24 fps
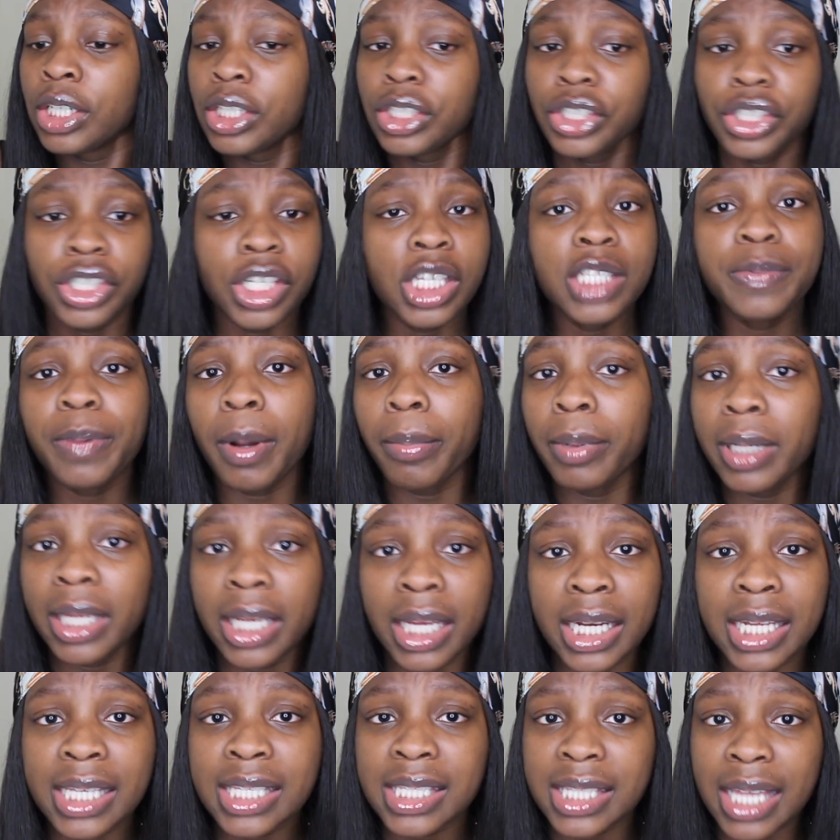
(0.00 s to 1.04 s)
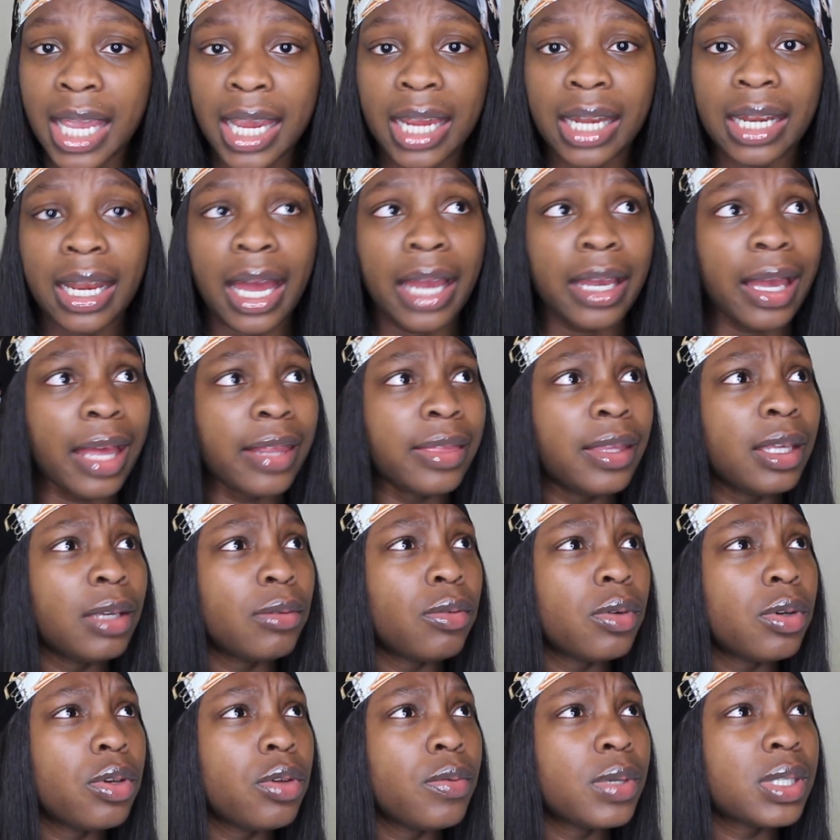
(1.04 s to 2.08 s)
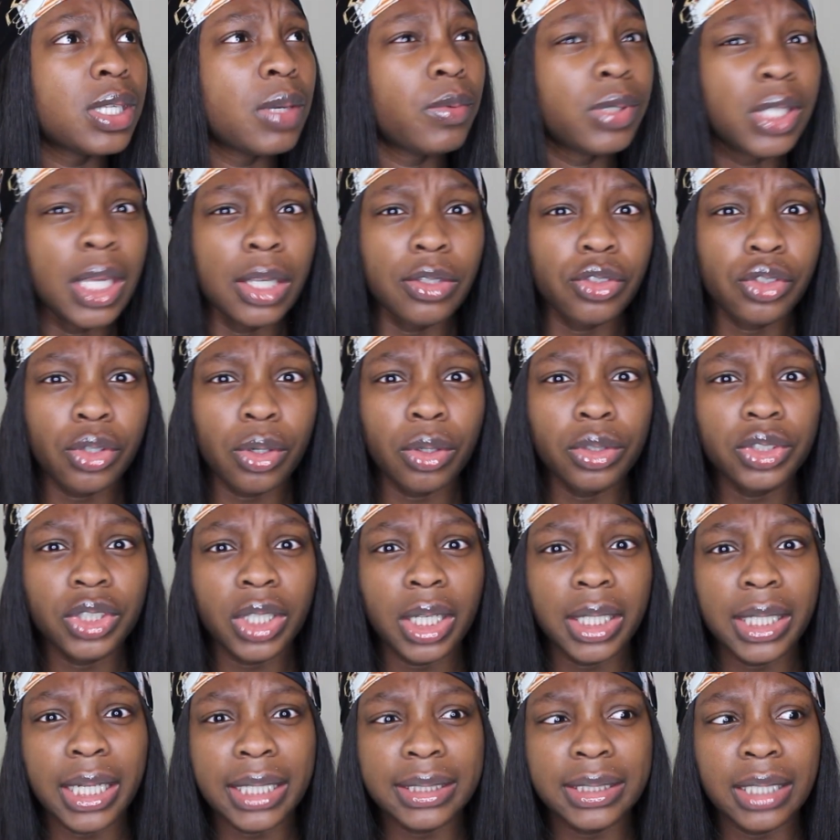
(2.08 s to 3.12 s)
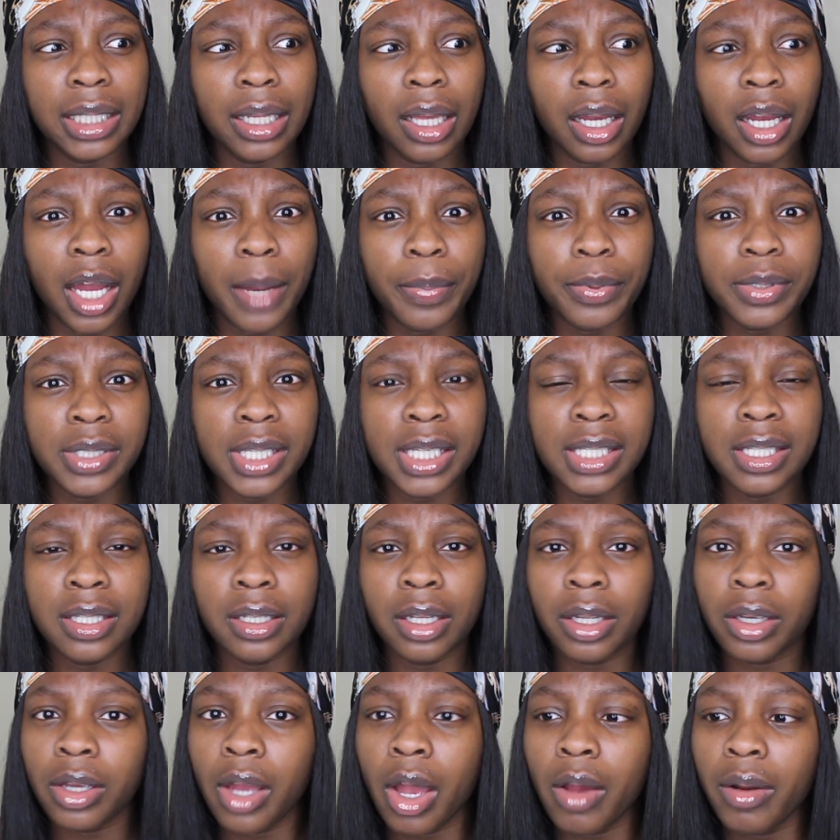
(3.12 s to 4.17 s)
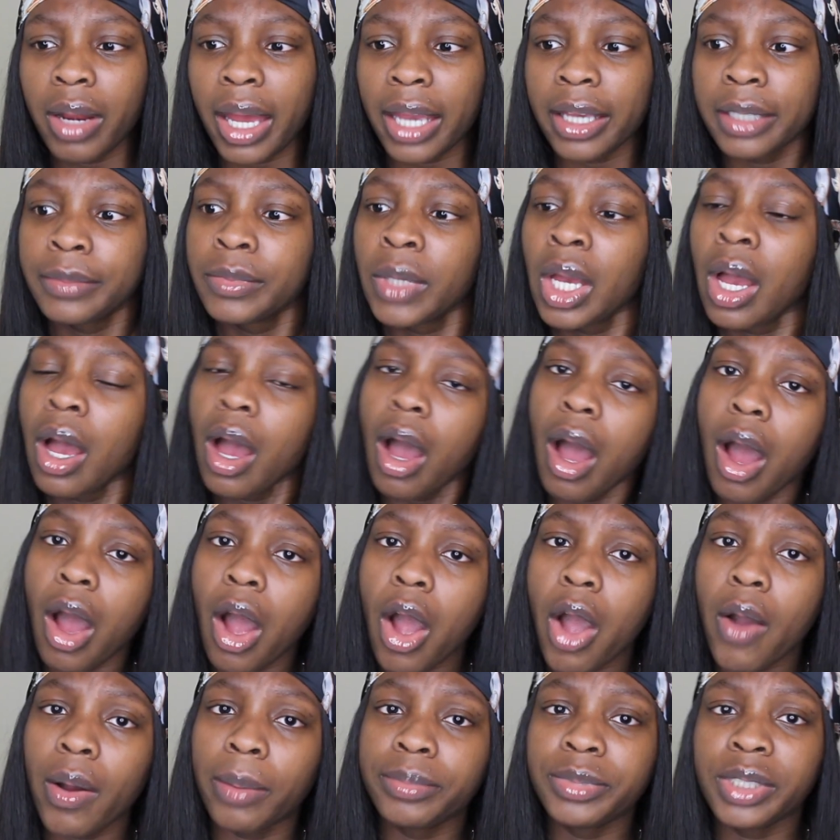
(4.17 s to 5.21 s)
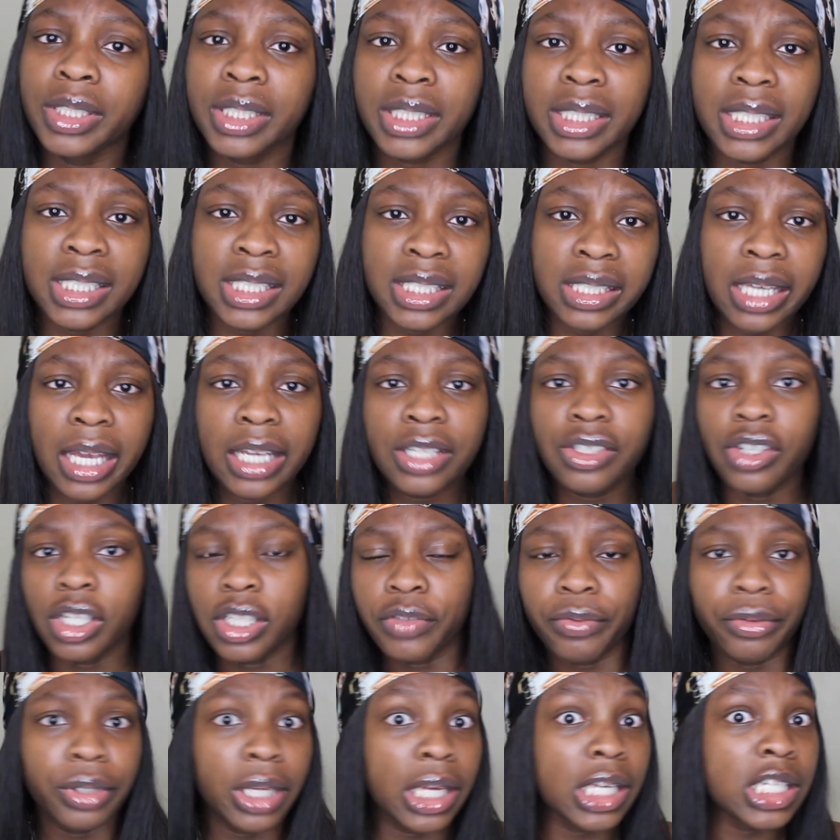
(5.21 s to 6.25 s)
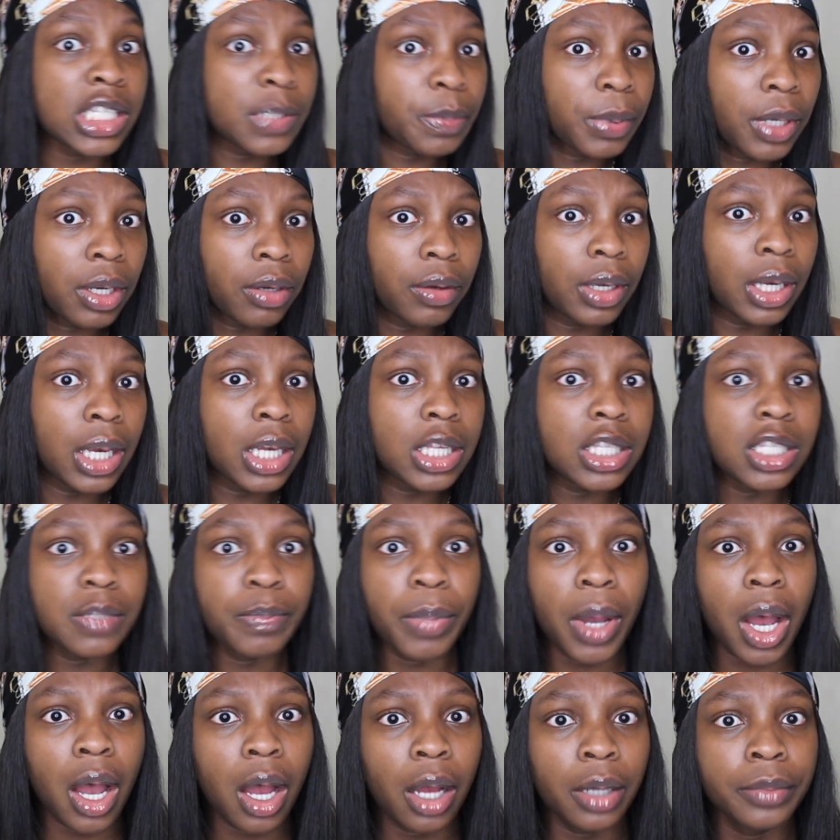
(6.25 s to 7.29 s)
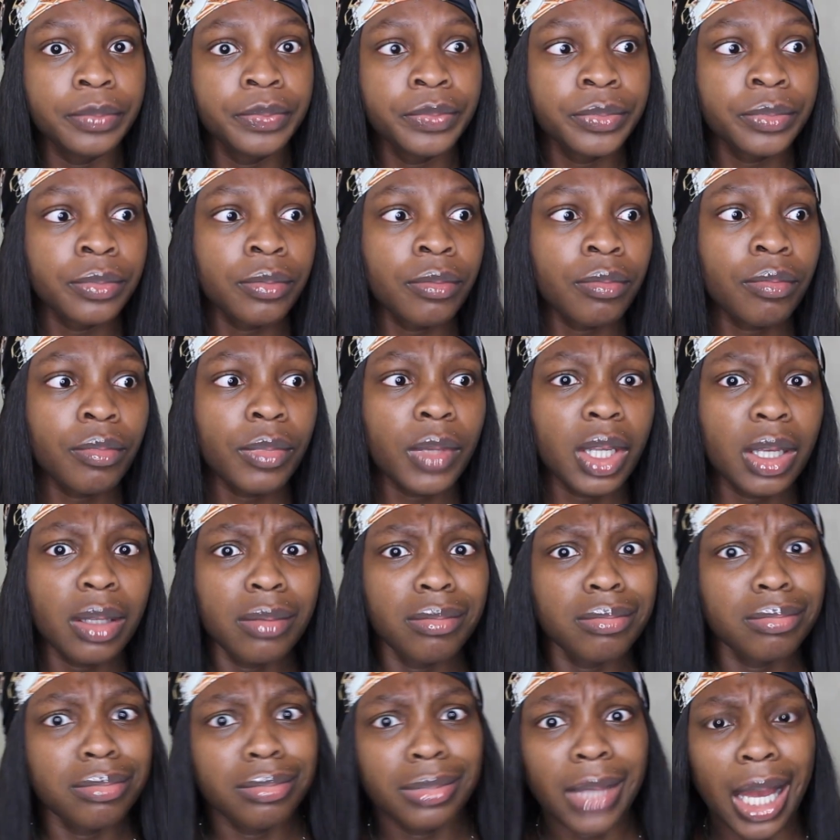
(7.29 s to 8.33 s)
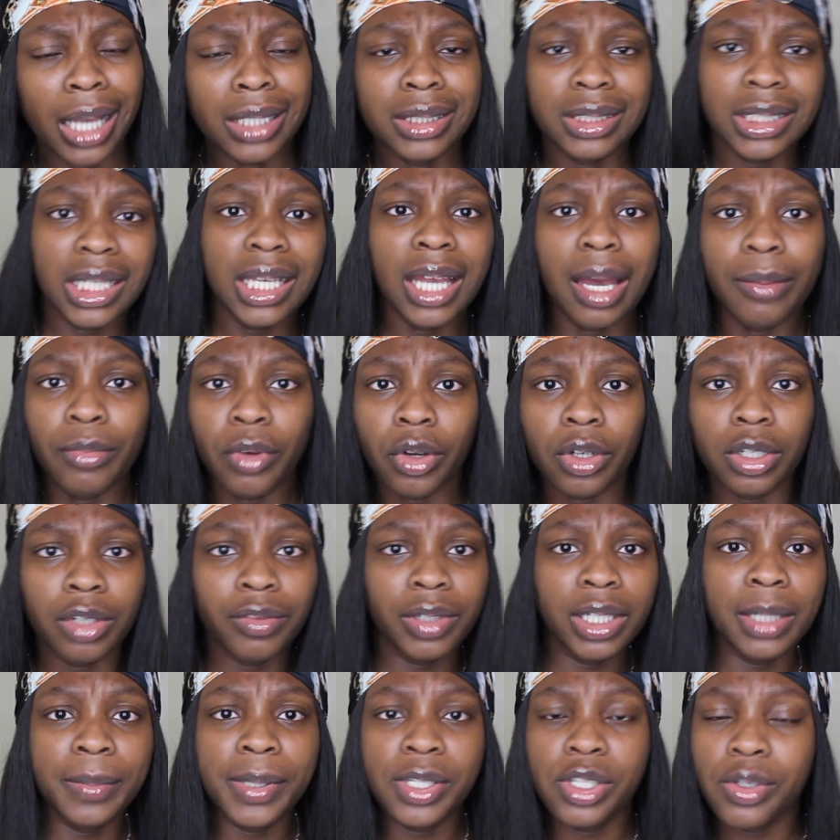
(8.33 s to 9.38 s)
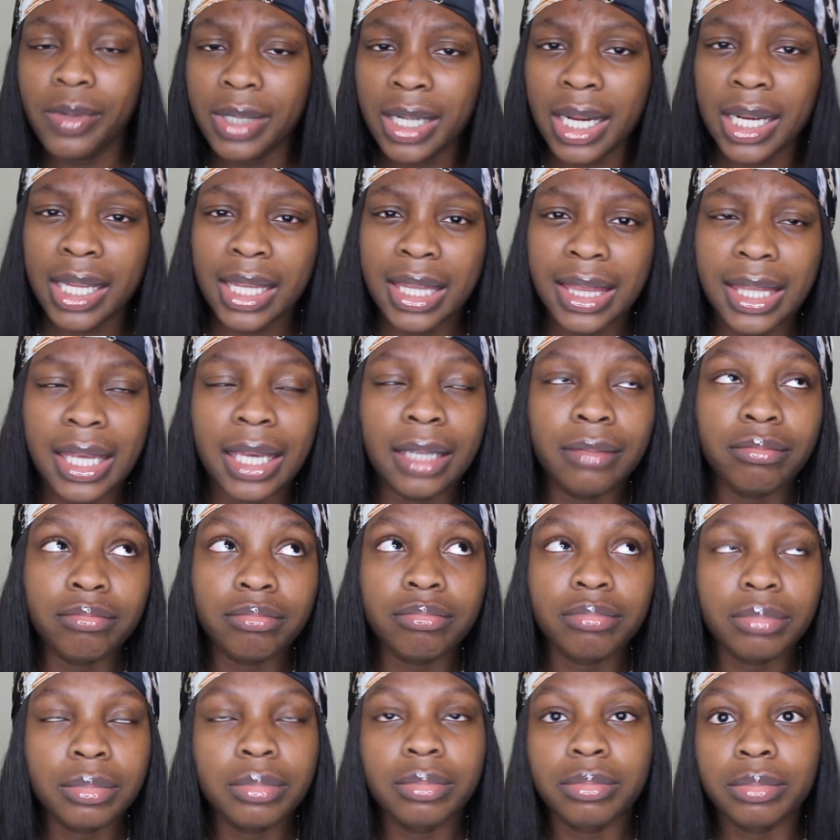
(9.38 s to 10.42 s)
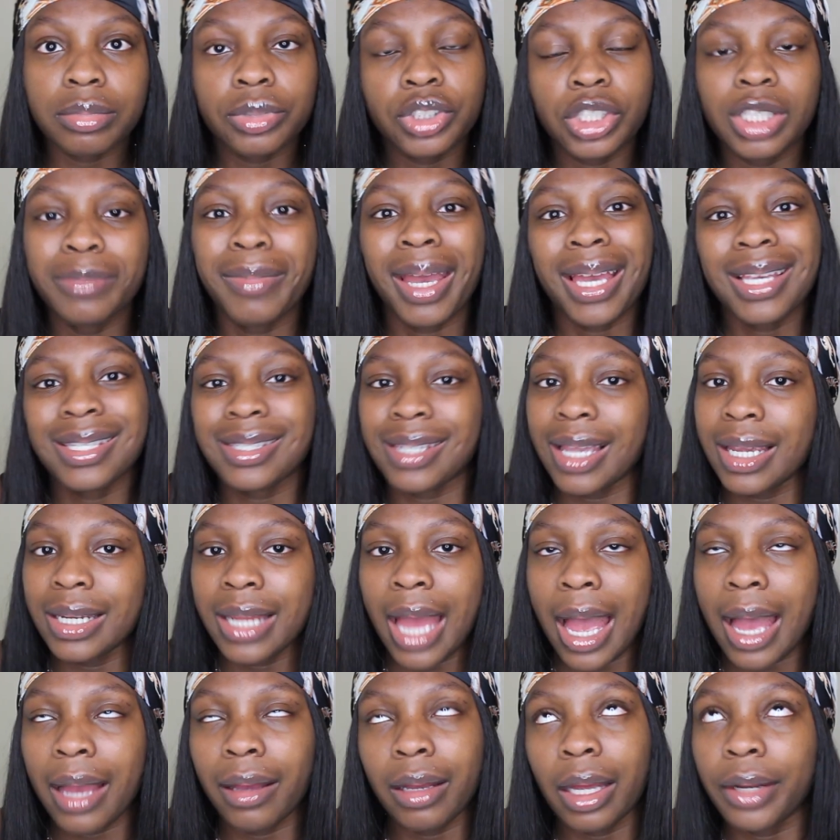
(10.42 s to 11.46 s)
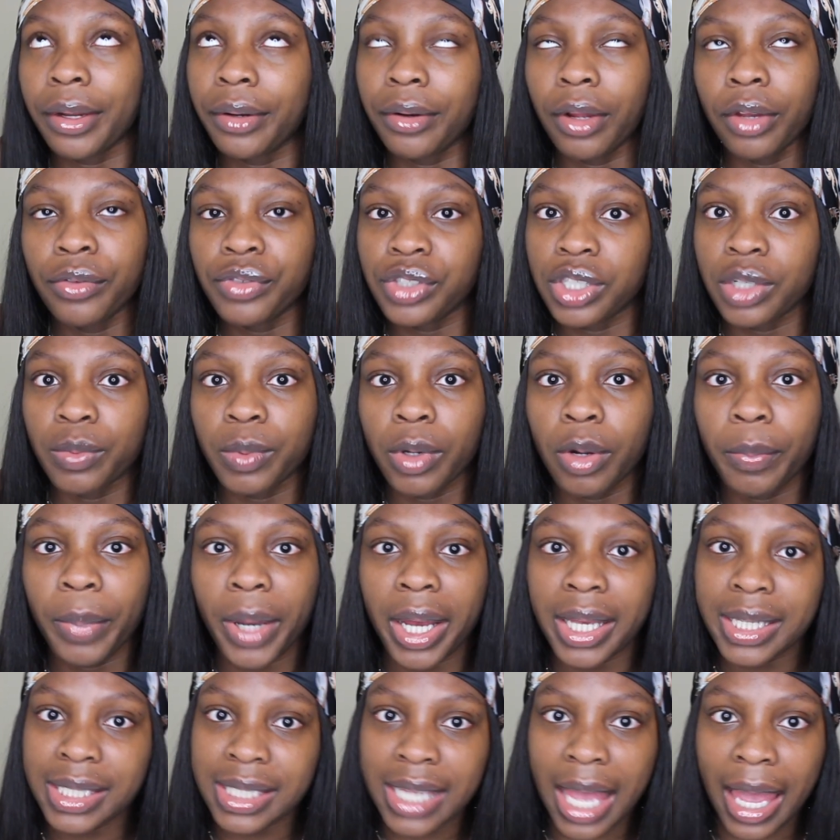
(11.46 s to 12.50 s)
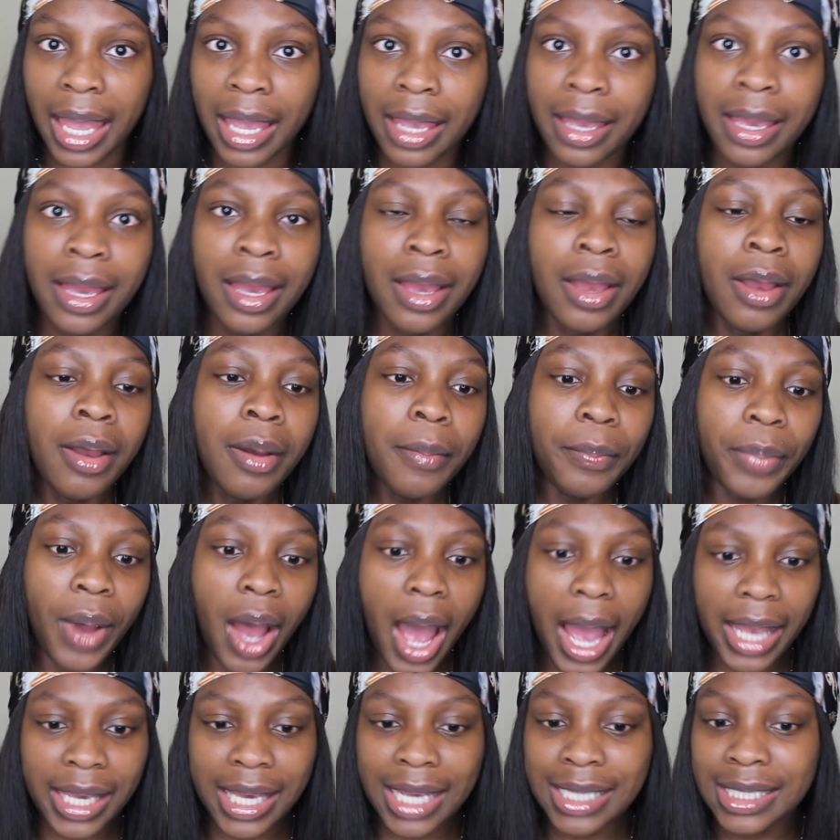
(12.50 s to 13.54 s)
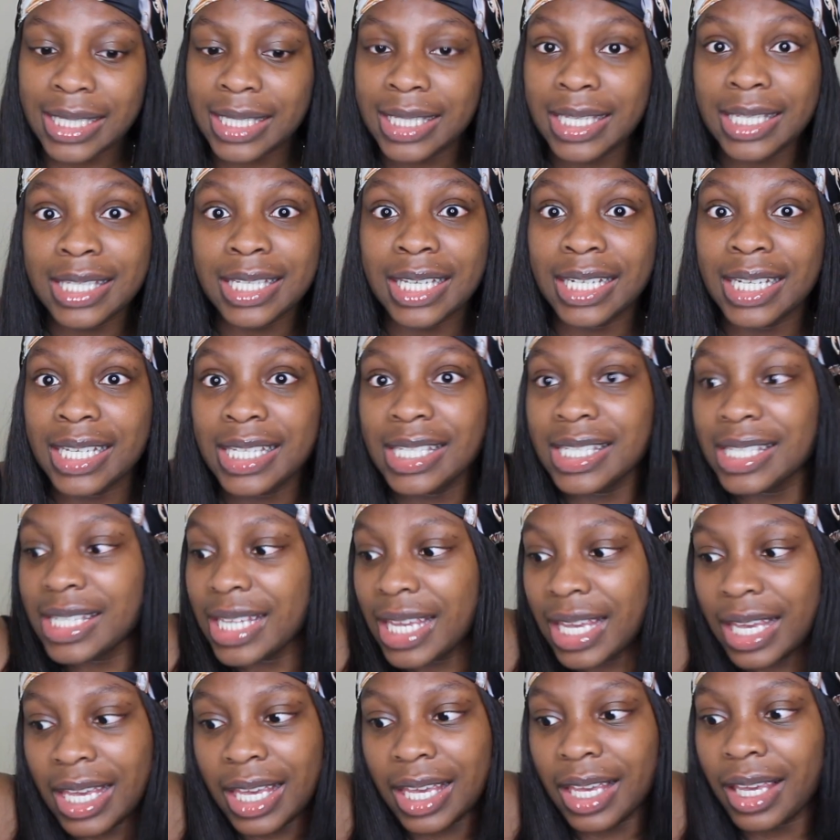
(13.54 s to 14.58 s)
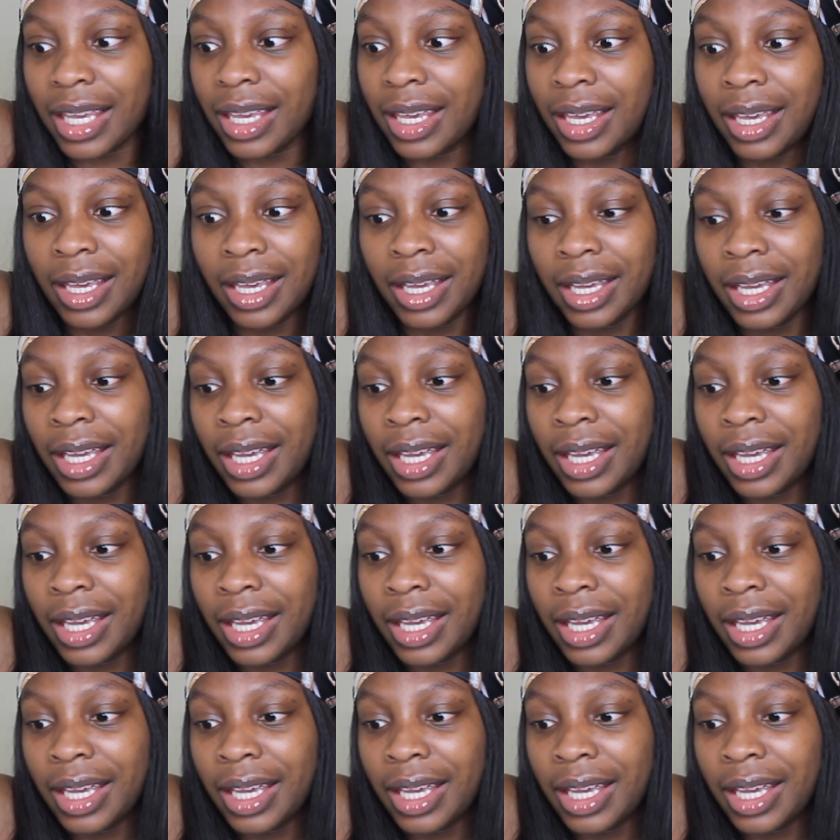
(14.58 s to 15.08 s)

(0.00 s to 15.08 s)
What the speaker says: She's probably gonna say like, I think, well, who was it? Was it Georgia that said it a couple seasons ago? Like, oh, I'm just gonna stay just for the experience, but that's it. I'm not gonna really be doing anything. She may say that, I don't know if she will per se, but I guess this is gonna see,